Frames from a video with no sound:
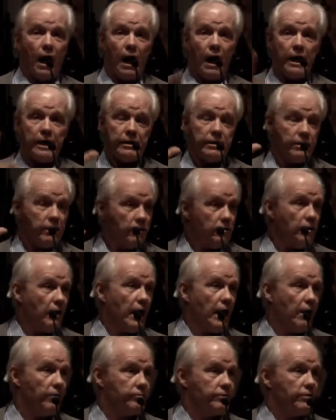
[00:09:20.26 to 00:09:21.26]
I
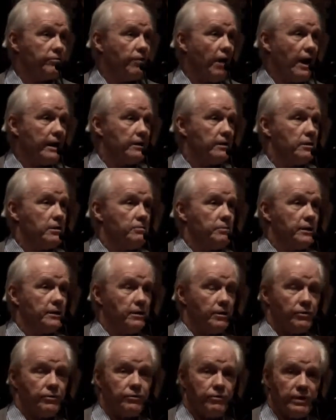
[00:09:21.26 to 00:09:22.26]
have divided them
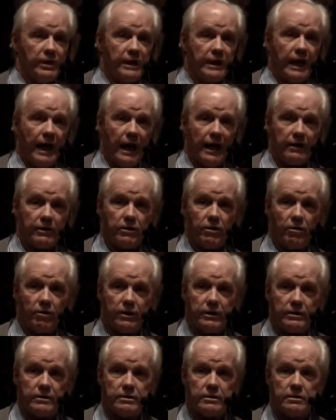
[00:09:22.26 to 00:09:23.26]
into three
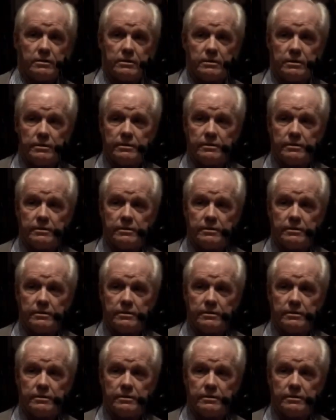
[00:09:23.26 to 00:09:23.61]
categories.